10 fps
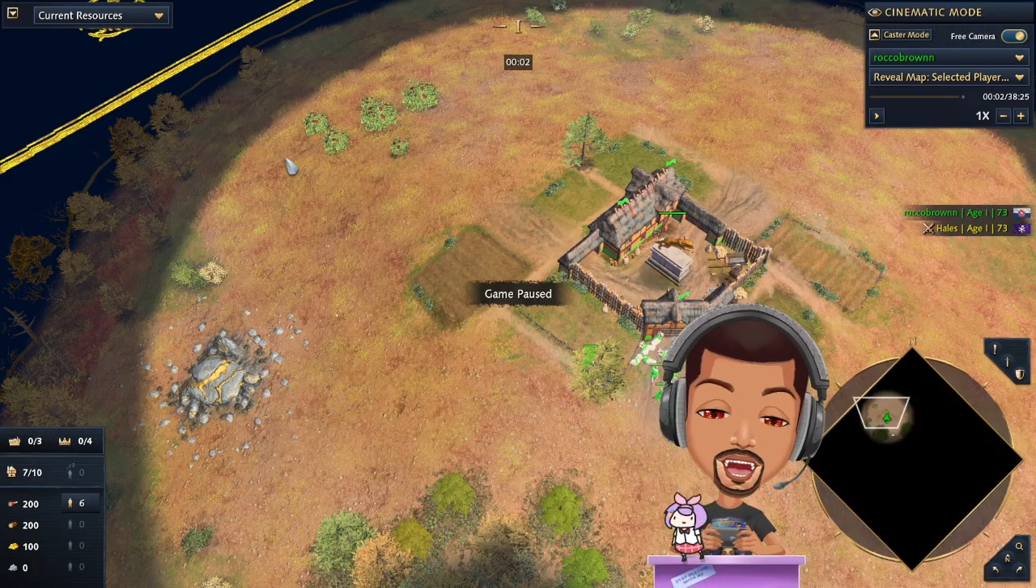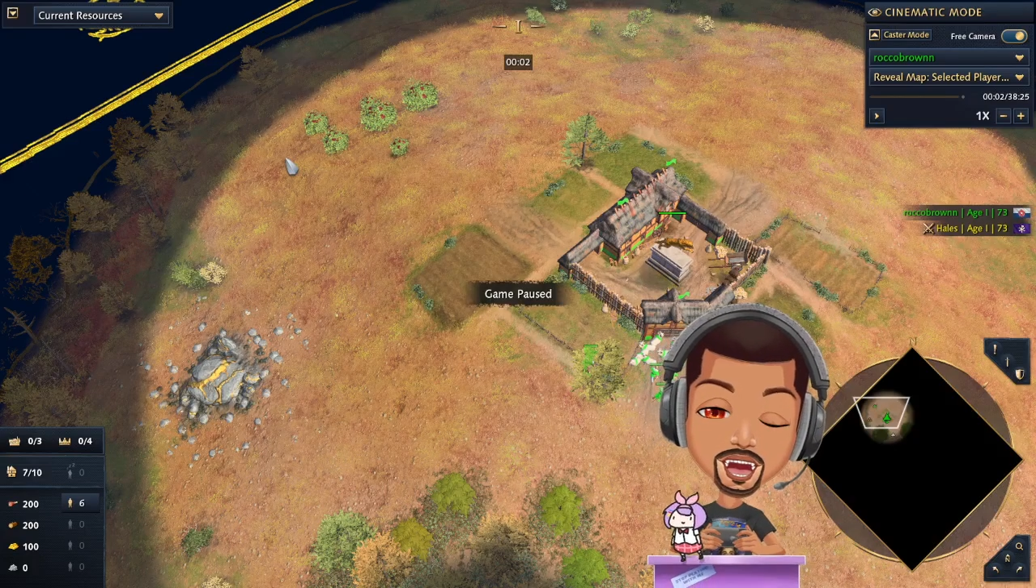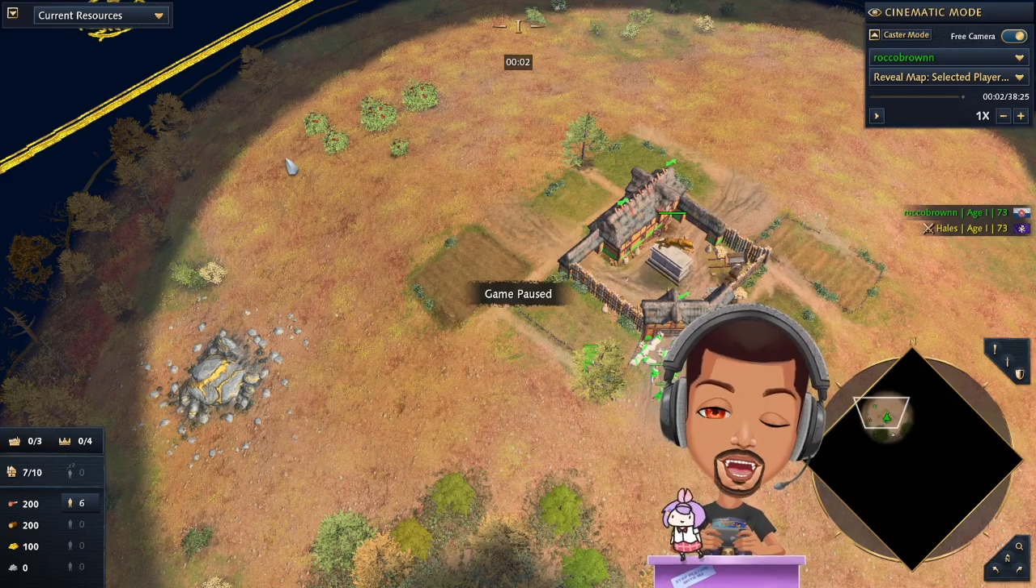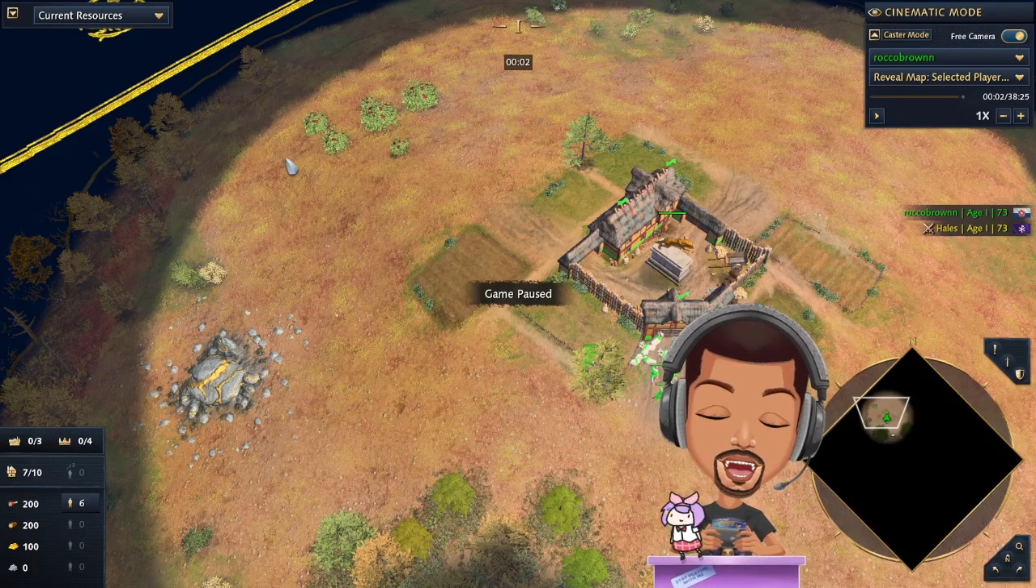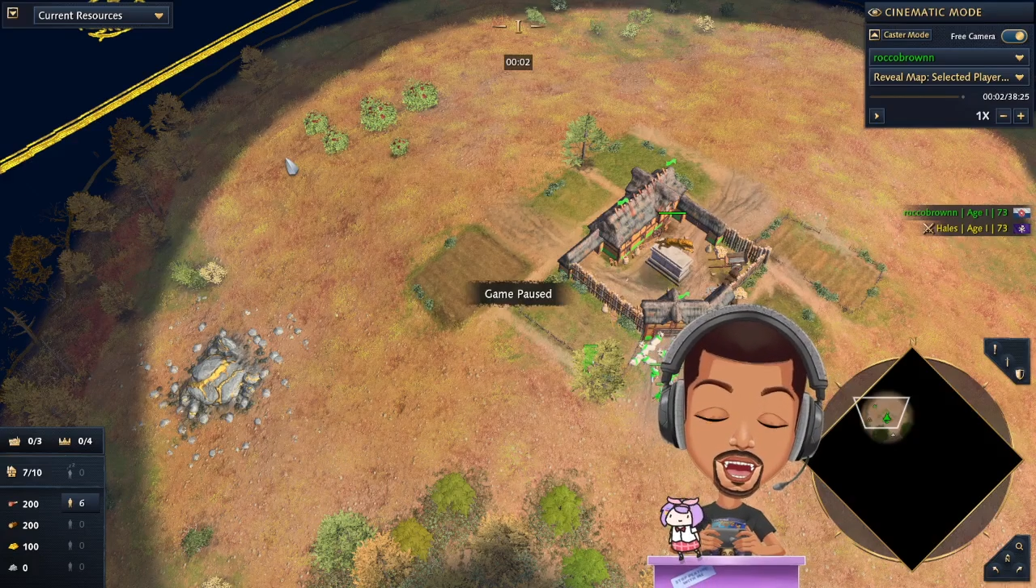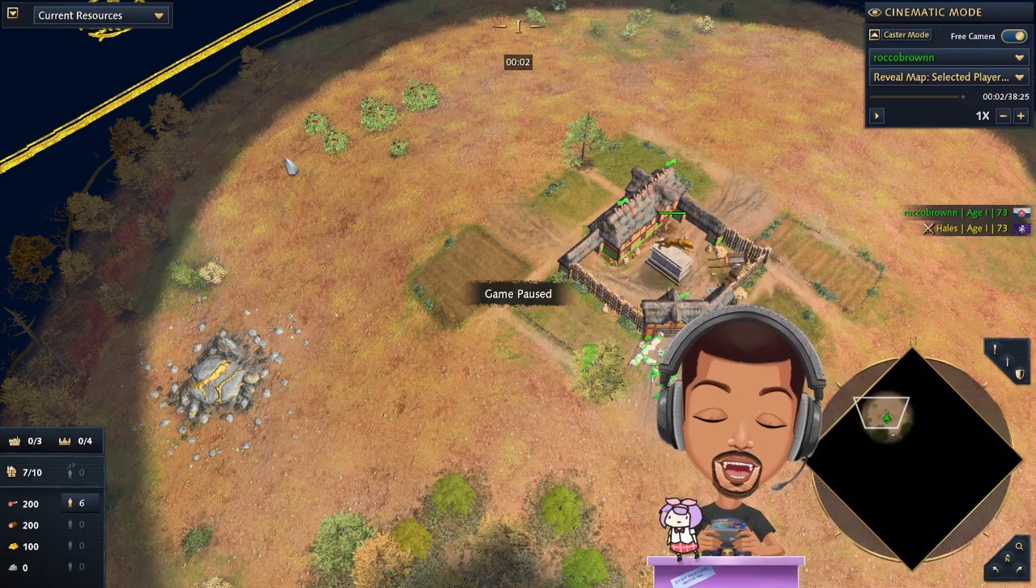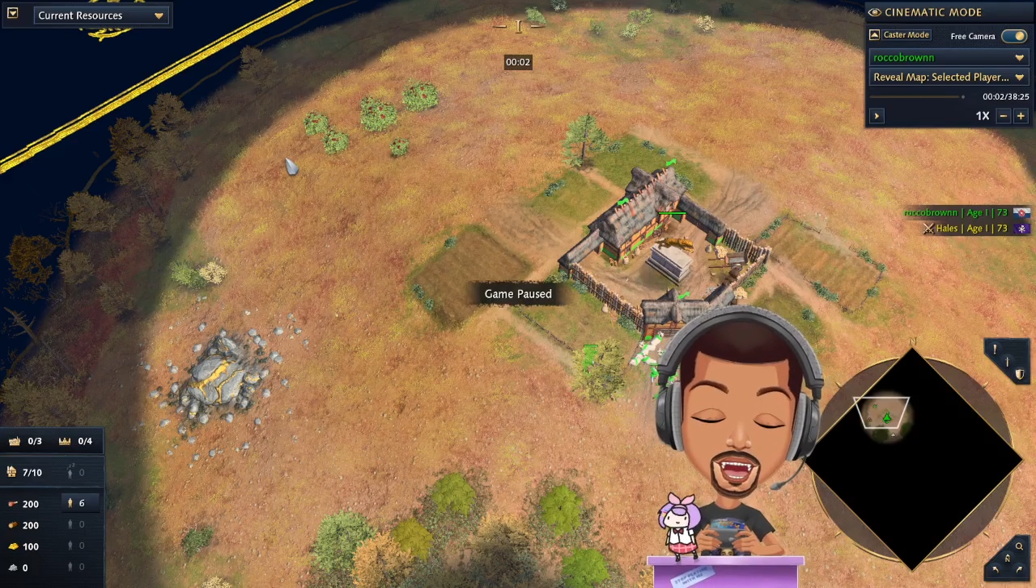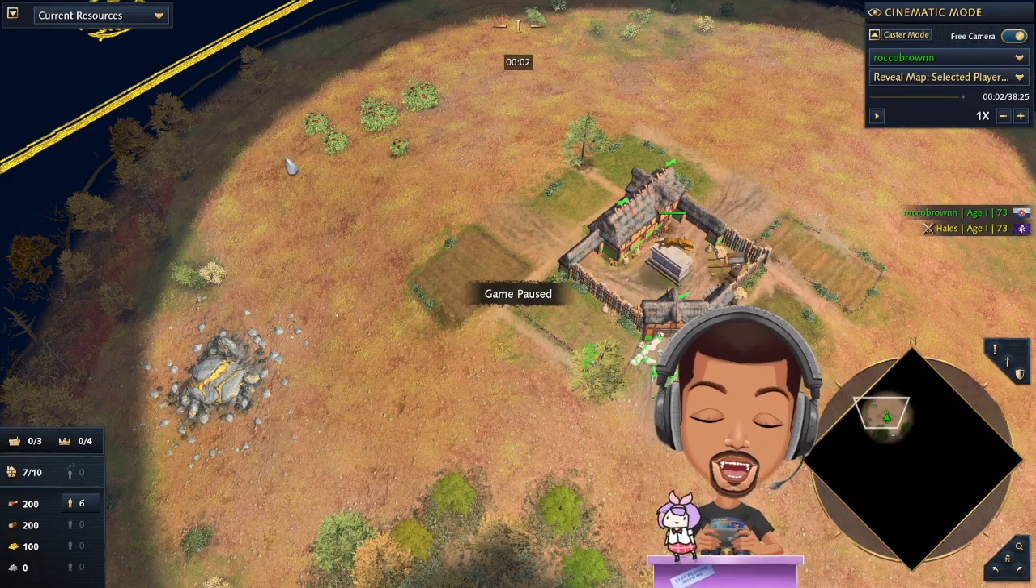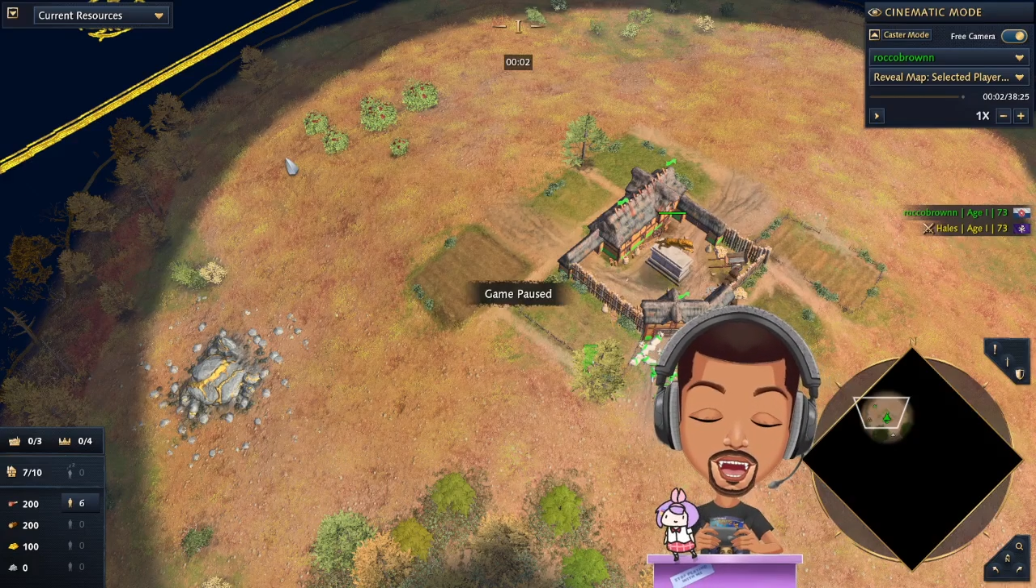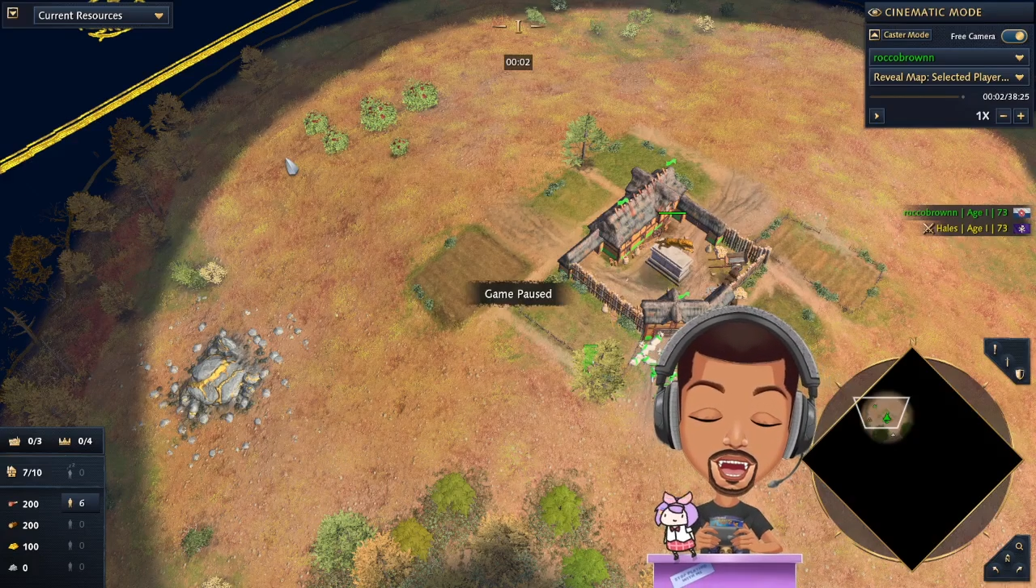and
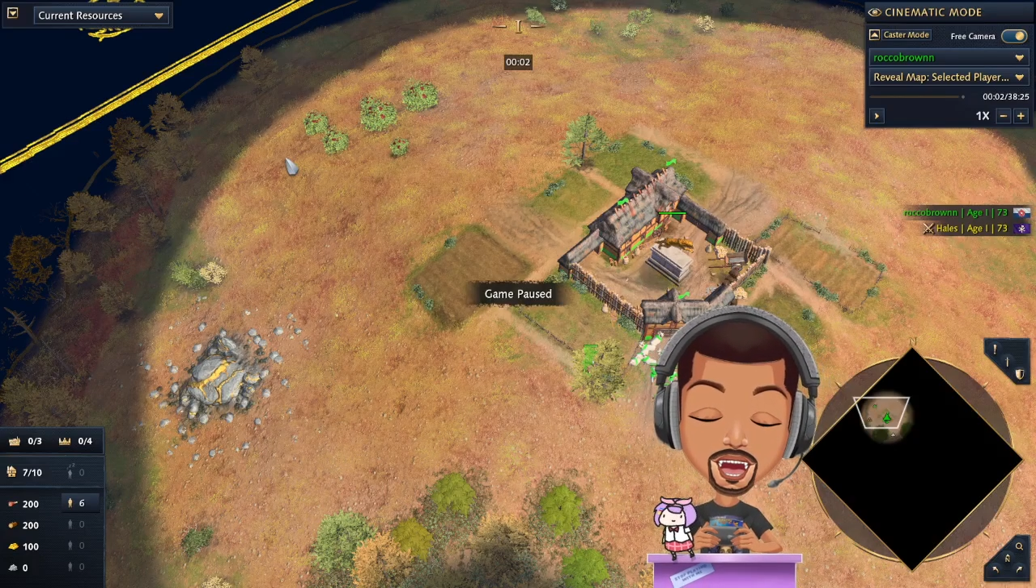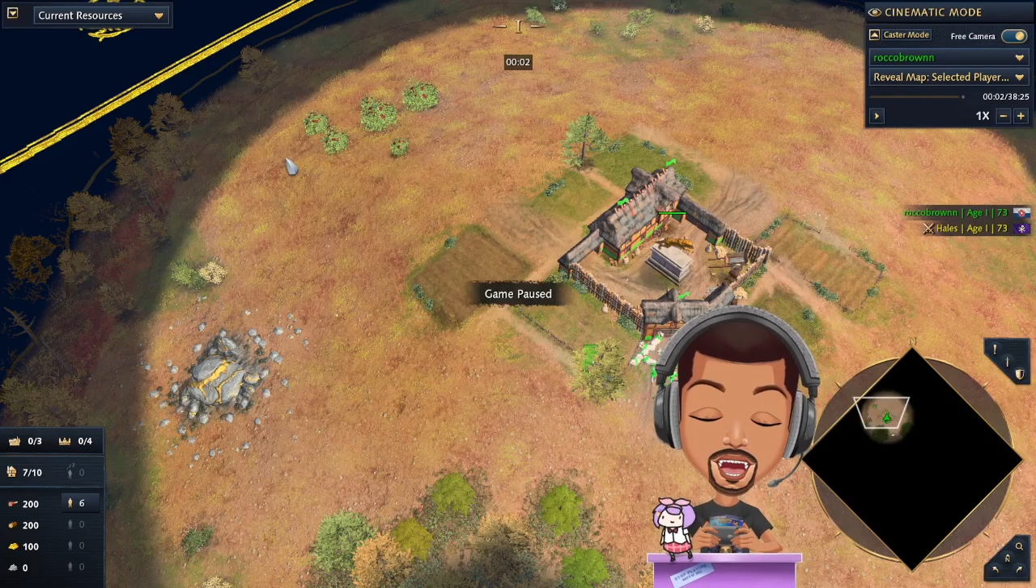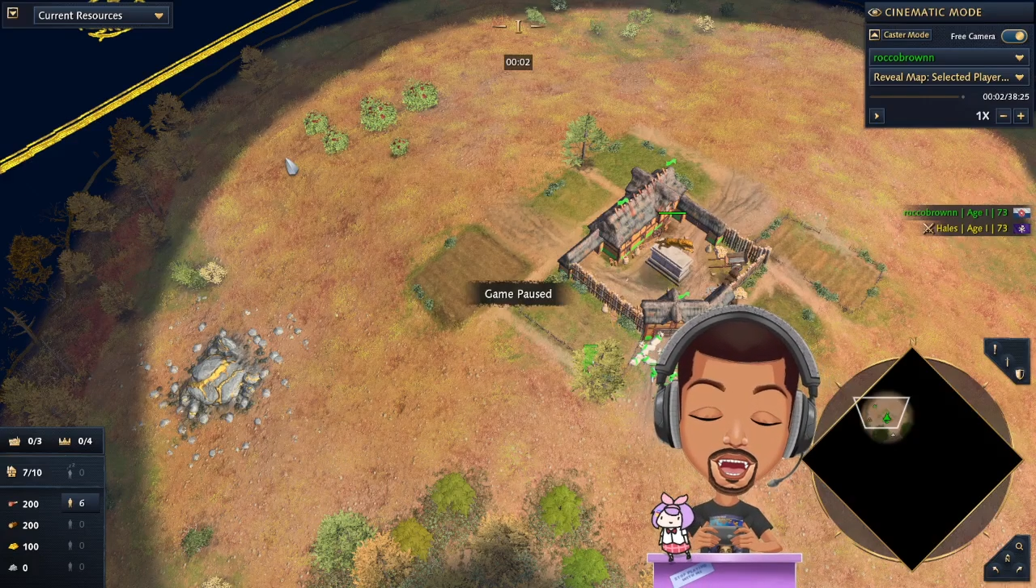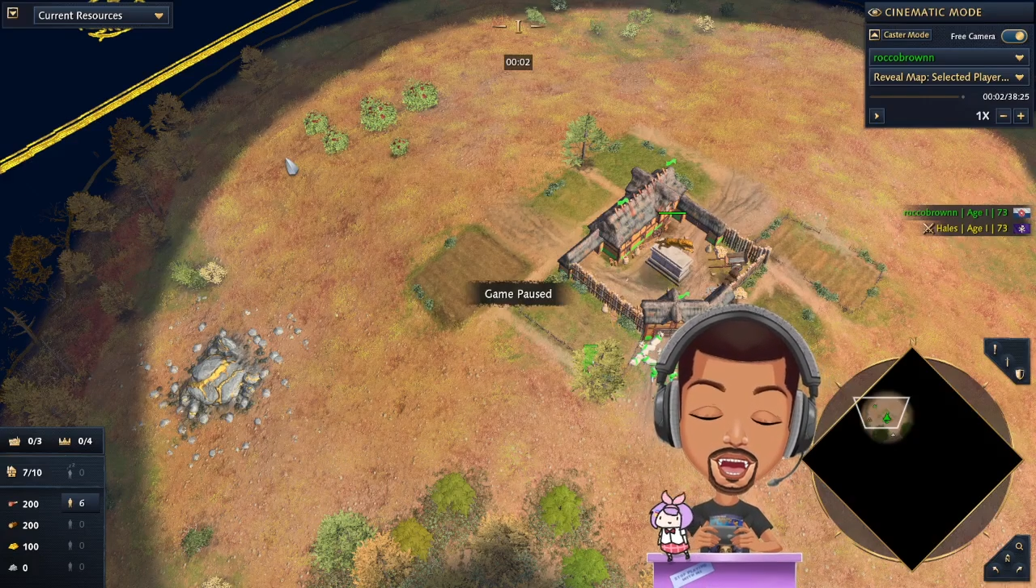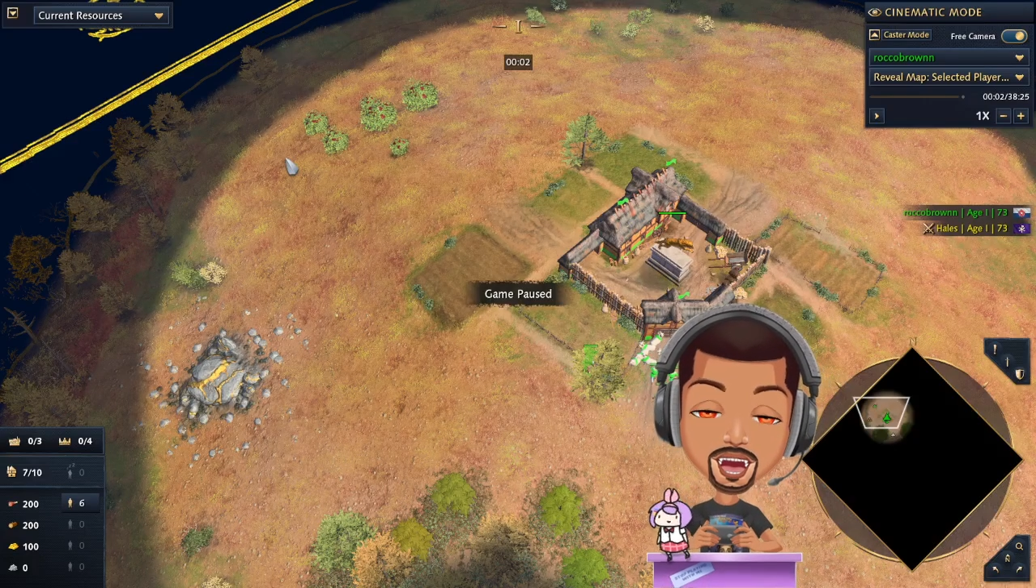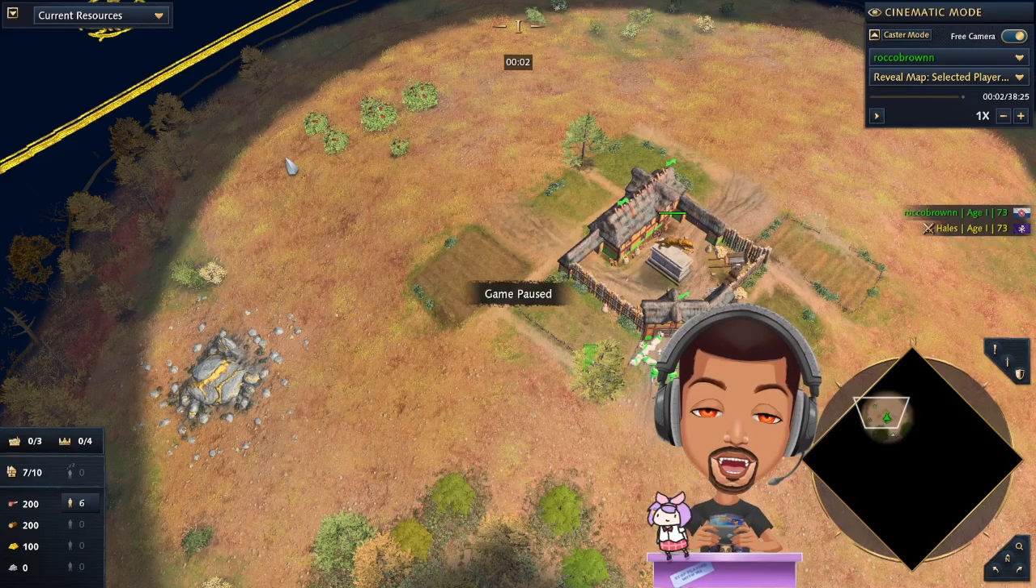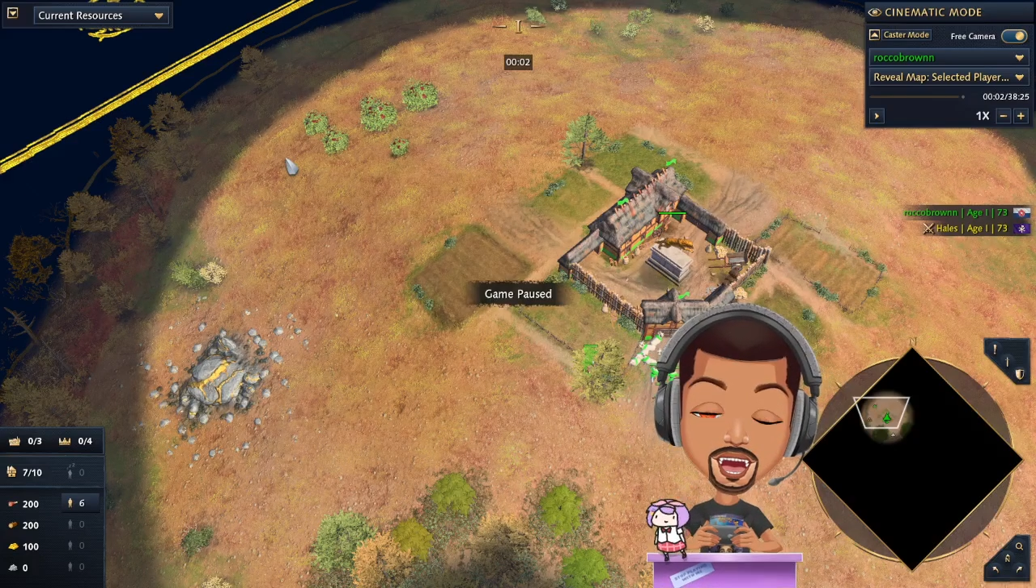essentially trying to see